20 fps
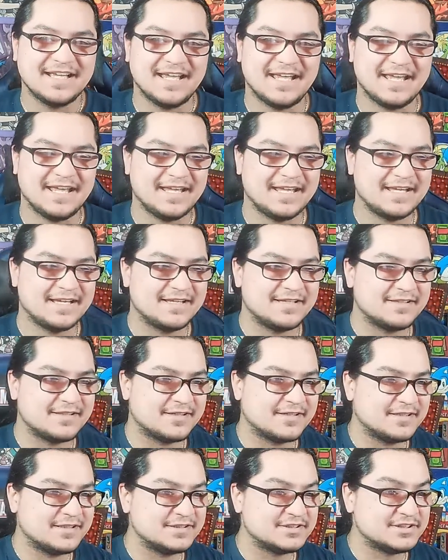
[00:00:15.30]
And
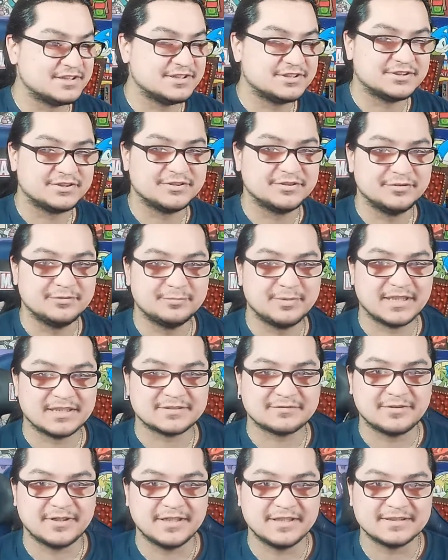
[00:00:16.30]
uh, she's your new best
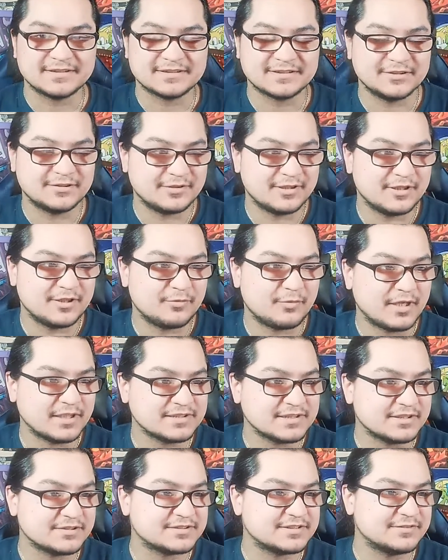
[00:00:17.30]
friend. So uh, watch
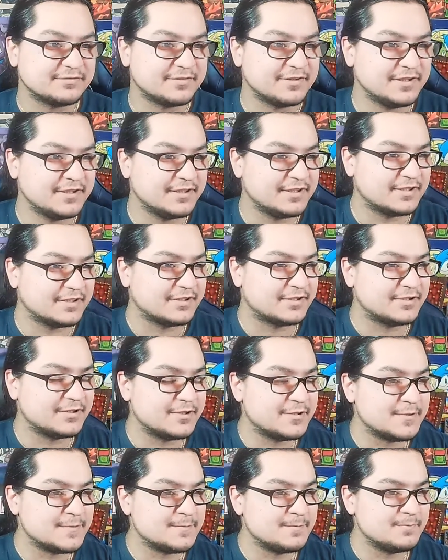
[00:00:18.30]
out Tiffany.
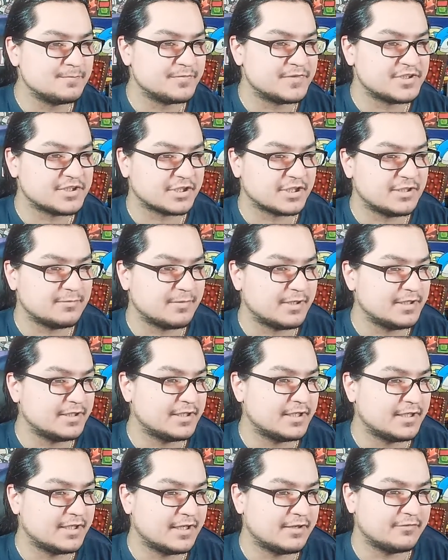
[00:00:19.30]
Um Chucky might
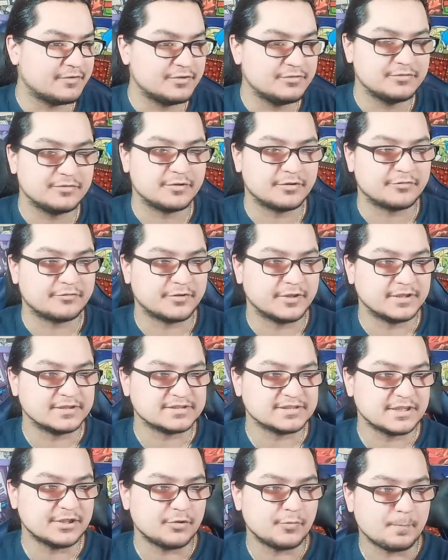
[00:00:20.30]
not have a new girlfriend.
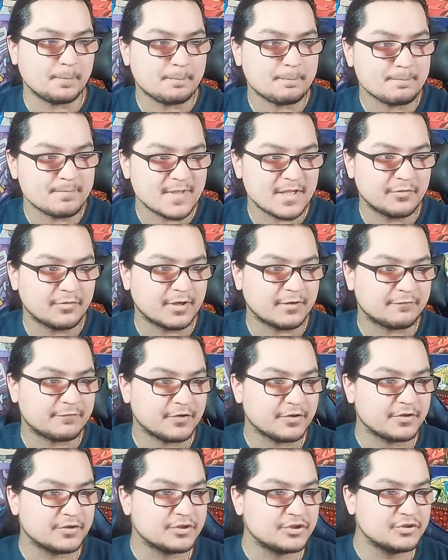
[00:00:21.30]
So, without
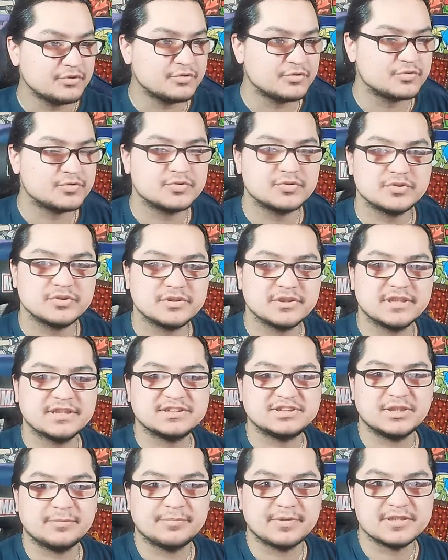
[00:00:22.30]
further ado, let's
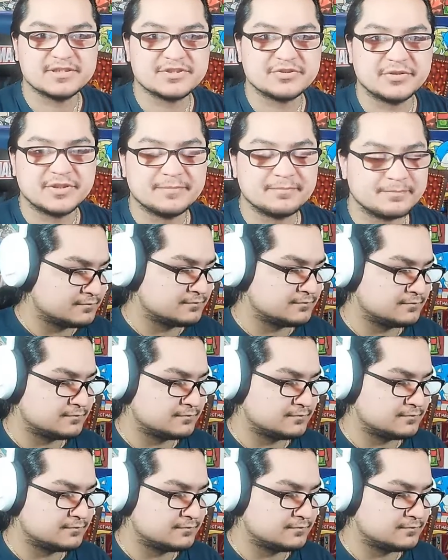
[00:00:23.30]
jump into it.